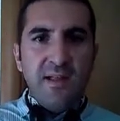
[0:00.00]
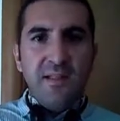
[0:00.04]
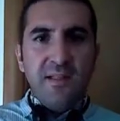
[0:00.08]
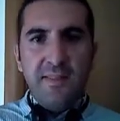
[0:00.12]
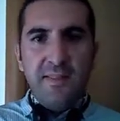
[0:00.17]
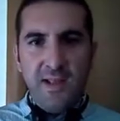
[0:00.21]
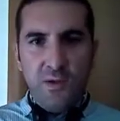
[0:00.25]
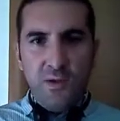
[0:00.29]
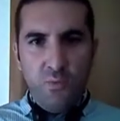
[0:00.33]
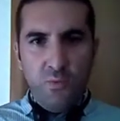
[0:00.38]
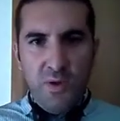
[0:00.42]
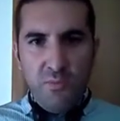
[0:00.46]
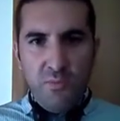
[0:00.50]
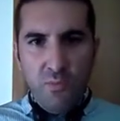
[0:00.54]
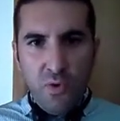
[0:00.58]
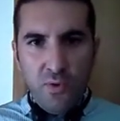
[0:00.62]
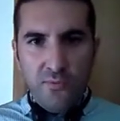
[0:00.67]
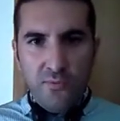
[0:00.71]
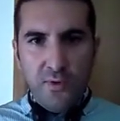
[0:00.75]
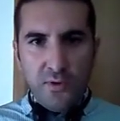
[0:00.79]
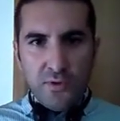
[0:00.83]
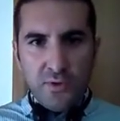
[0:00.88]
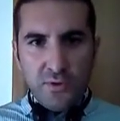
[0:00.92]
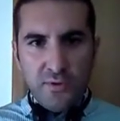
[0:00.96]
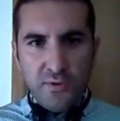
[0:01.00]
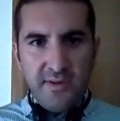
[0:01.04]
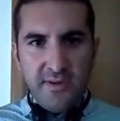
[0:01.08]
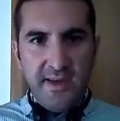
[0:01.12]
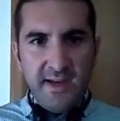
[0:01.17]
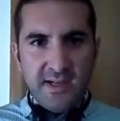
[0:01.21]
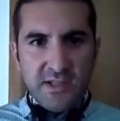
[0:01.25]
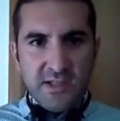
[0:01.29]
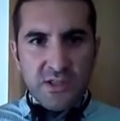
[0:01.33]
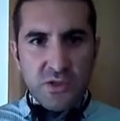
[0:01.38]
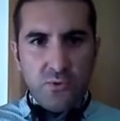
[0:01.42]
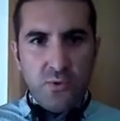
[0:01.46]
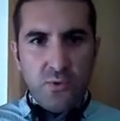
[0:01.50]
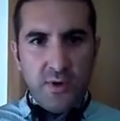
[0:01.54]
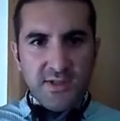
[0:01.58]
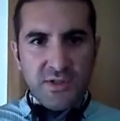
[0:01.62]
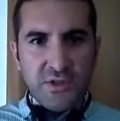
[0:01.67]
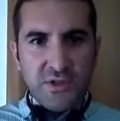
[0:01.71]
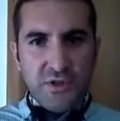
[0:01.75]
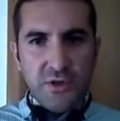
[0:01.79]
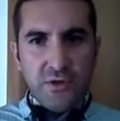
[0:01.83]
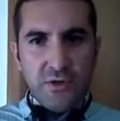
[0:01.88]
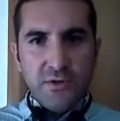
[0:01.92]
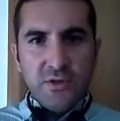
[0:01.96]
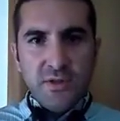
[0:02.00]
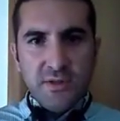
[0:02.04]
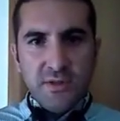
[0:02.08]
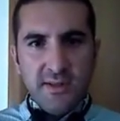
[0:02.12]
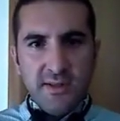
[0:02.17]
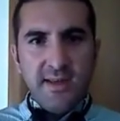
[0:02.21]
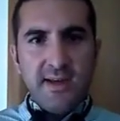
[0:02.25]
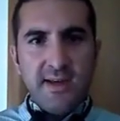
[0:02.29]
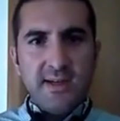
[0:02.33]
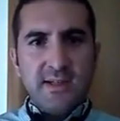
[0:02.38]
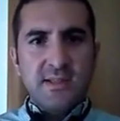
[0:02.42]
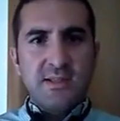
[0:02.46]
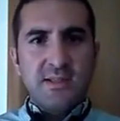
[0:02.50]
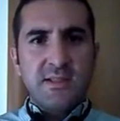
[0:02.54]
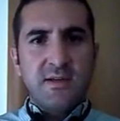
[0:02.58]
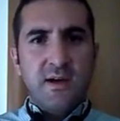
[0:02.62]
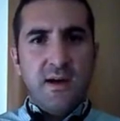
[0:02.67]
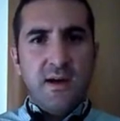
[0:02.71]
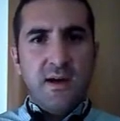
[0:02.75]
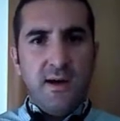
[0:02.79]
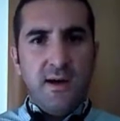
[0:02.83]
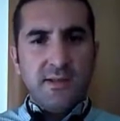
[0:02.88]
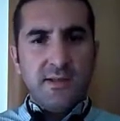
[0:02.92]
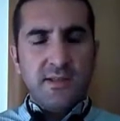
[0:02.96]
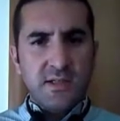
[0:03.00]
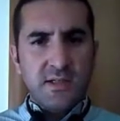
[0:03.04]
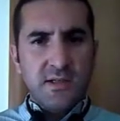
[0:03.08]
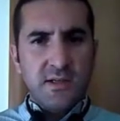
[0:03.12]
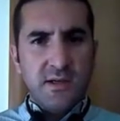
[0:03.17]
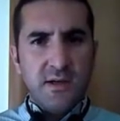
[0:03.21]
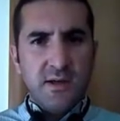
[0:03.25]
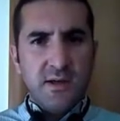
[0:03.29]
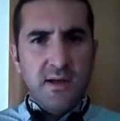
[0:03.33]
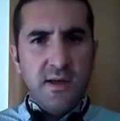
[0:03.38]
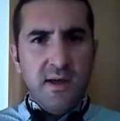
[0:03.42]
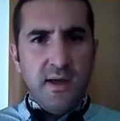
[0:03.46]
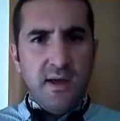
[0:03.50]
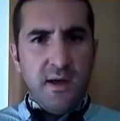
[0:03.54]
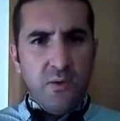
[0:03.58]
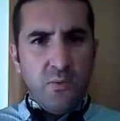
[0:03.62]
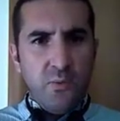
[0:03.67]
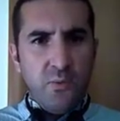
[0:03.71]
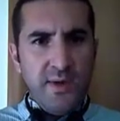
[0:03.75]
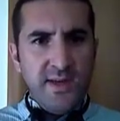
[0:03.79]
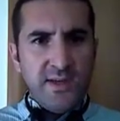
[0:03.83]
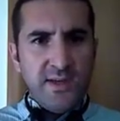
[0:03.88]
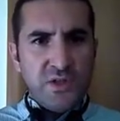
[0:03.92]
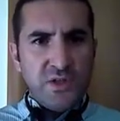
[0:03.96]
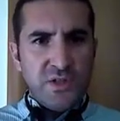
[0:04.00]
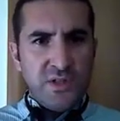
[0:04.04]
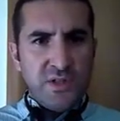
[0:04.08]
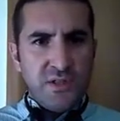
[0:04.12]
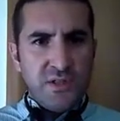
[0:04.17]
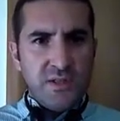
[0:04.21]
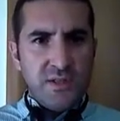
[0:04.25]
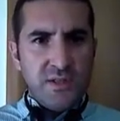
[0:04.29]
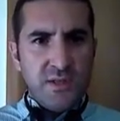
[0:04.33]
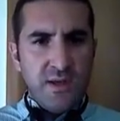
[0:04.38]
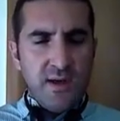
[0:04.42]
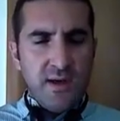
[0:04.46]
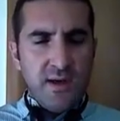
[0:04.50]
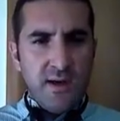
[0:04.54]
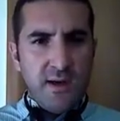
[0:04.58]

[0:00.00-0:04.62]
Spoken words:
Then we move on to the next question, to the next task, which